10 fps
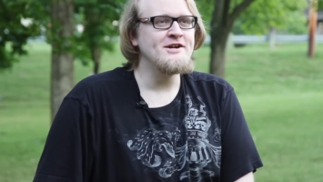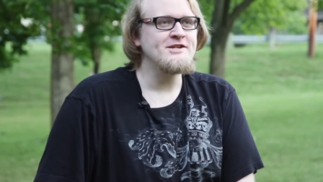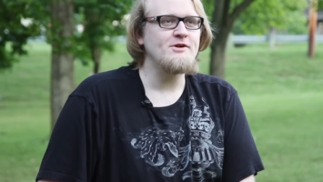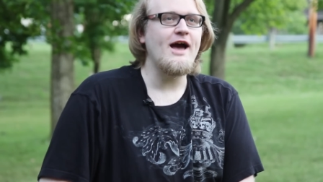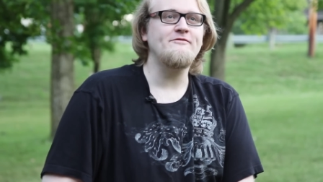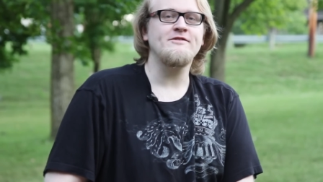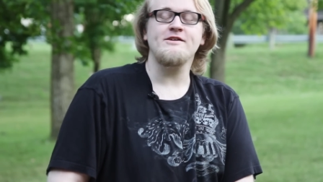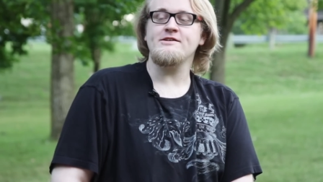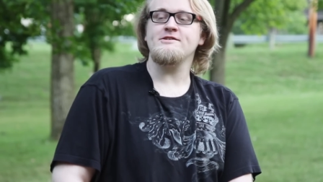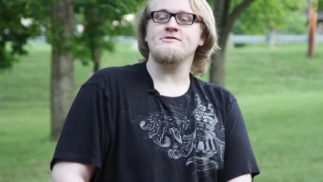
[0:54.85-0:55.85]
So I have to.
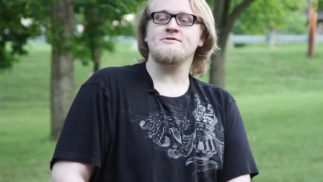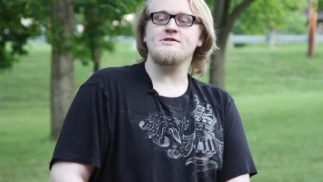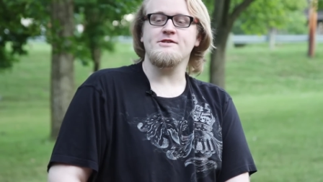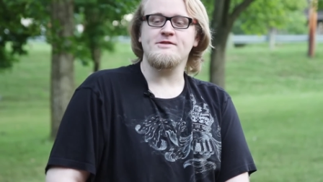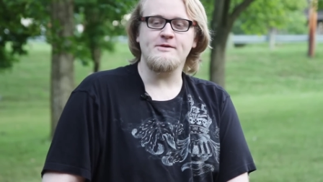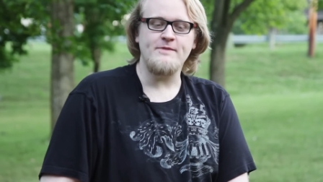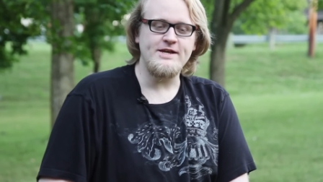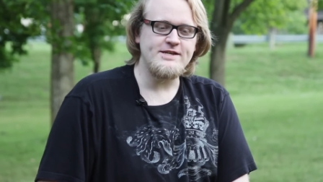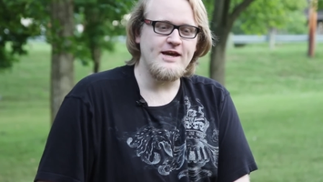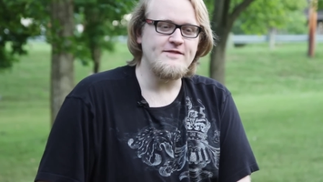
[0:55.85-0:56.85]
The
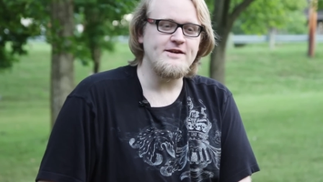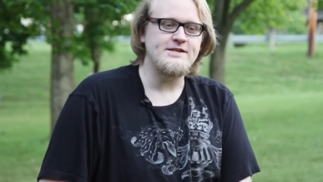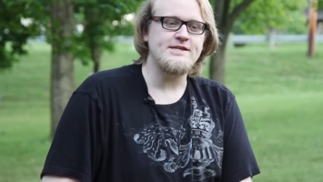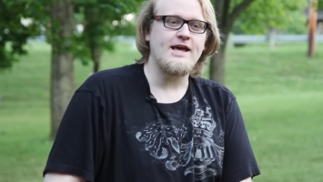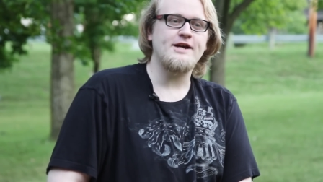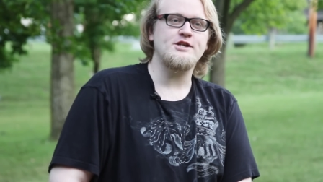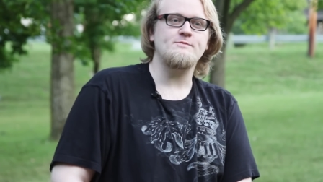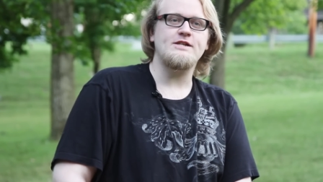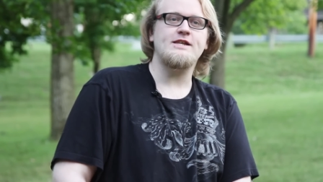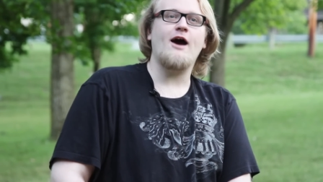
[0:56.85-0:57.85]
Amazing Atheist is actually
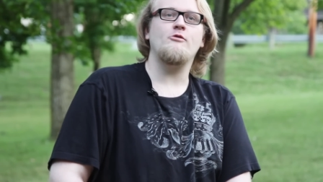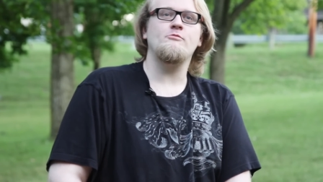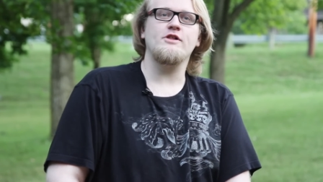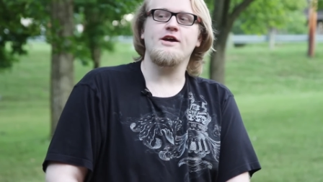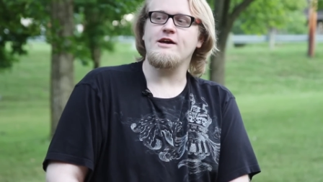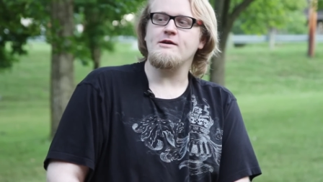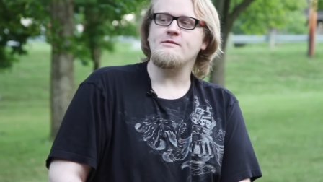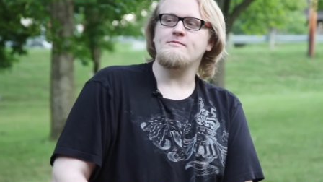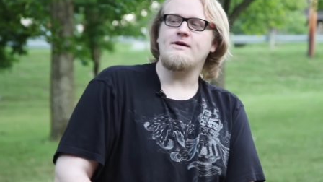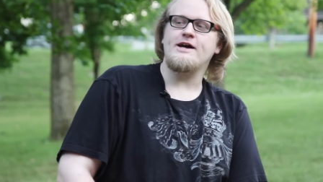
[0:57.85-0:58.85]
me downplaying
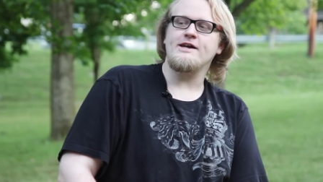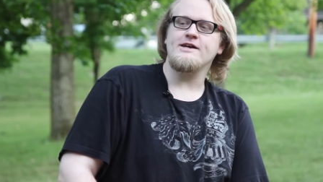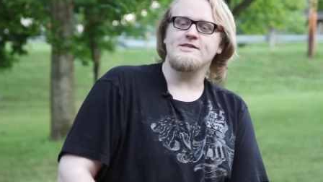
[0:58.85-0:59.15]
my insanity.